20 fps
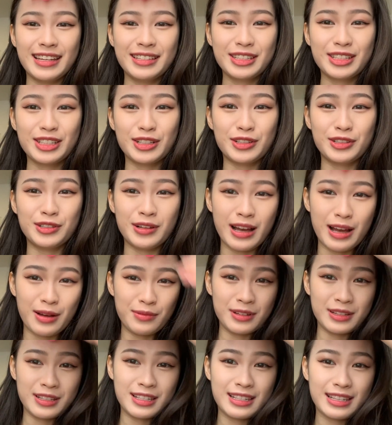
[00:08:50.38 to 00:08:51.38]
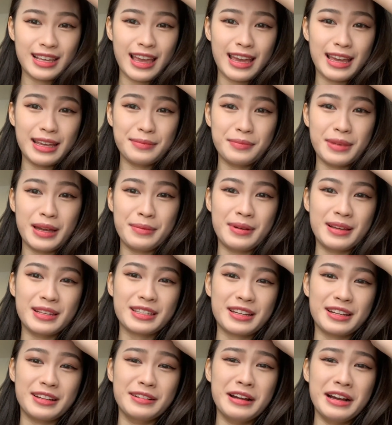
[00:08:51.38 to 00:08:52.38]
so I was at my
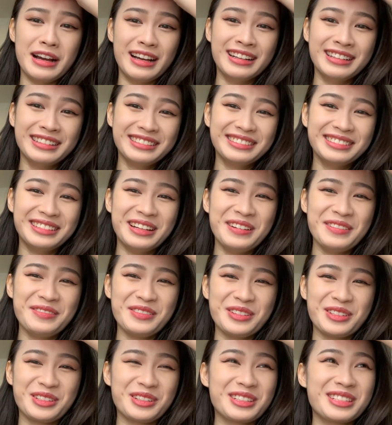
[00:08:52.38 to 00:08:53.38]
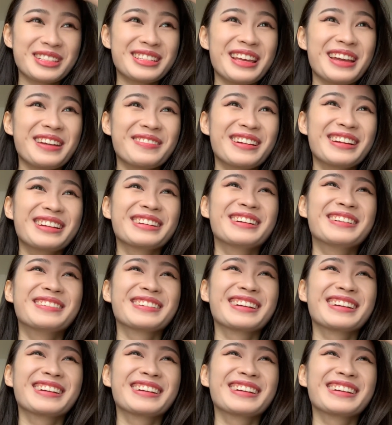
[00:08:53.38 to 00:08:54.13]
mascara. I feel so sad right now,